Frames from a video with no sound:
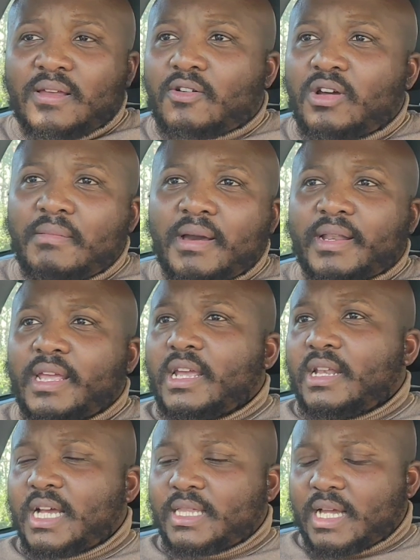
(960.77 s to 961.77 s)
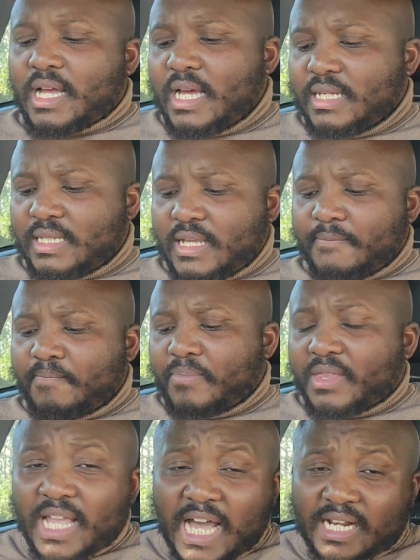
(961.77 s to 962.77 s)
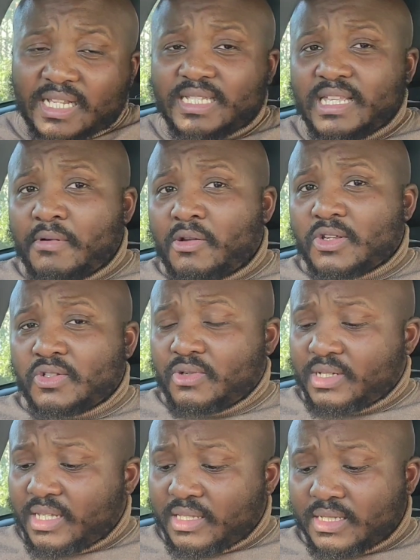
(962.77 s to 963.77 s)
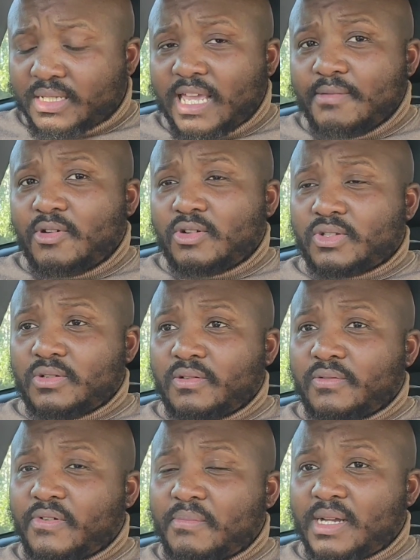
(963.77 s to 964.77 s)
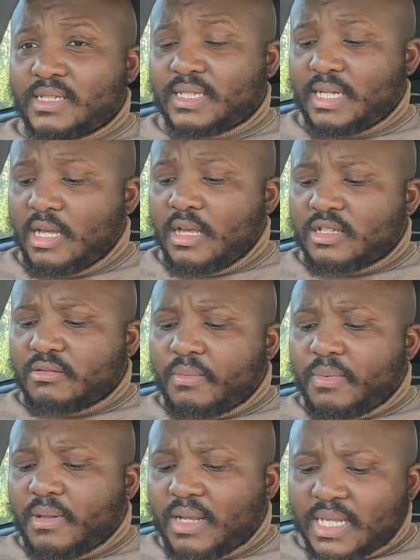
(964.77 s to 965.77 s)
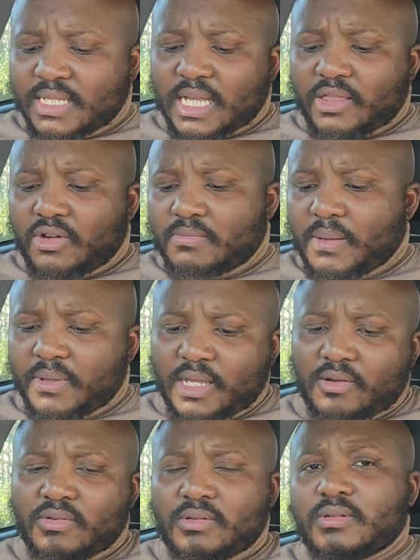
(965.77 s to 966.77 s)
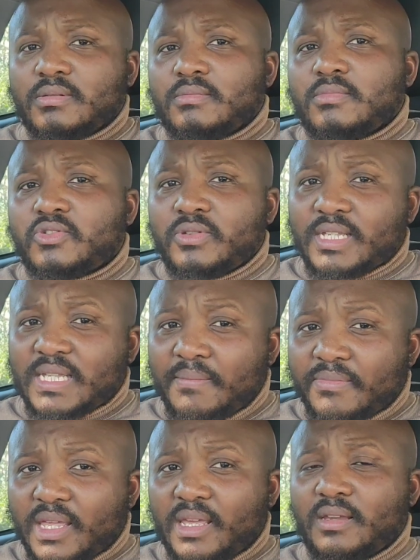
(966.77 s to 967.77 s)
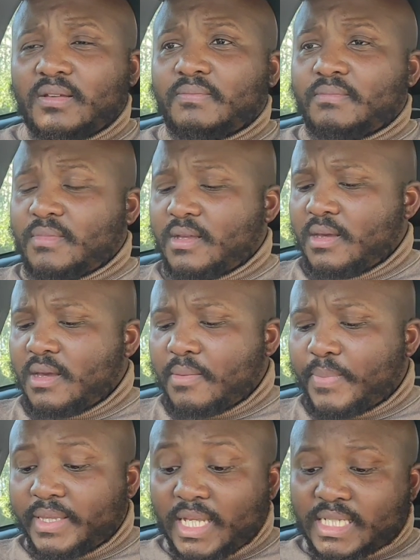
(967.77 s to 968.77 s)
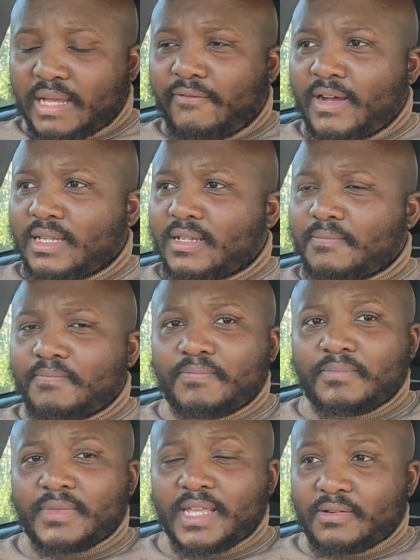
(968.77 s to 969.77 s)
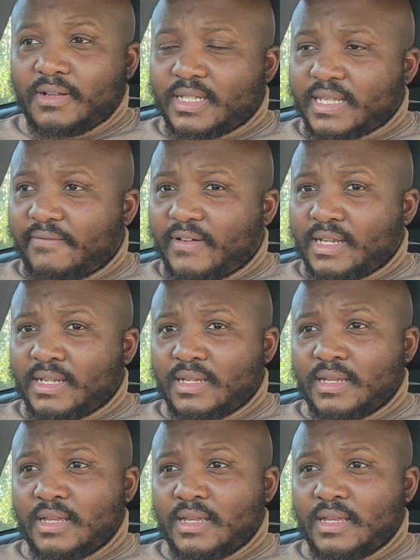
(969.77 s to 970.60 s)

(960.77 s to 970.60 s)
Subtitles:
Conor Murray, and other guys there. Achis Neyman was not in this game also for Munster. So maybe Leinster thought maybe they could do the same thing. But they suffered. They really suffered.